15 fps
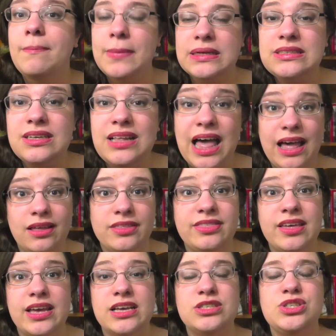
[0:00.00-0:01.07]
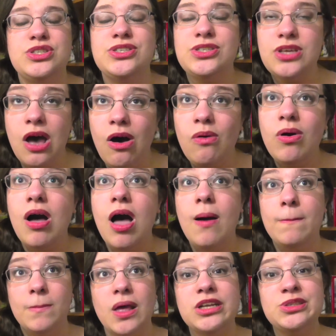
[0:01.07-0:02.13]
mental health is so
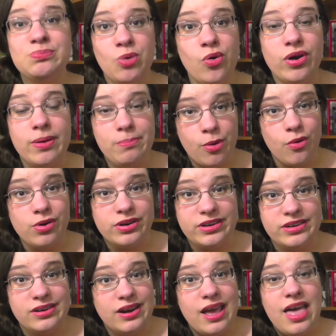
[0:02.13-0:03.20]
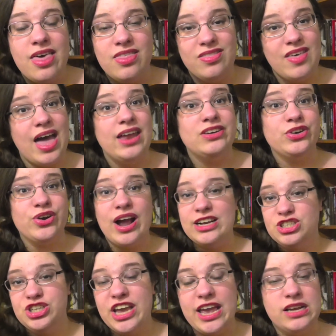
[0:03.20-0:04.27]
much more important than your
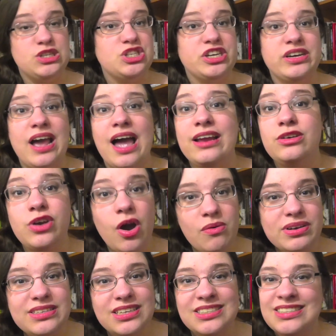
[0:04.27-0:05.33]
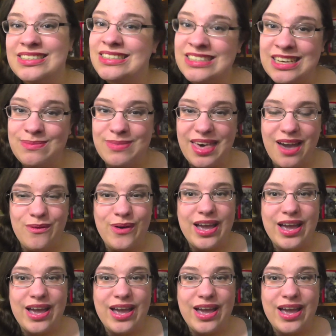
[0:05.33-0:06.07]
education. I know it doesn't seem that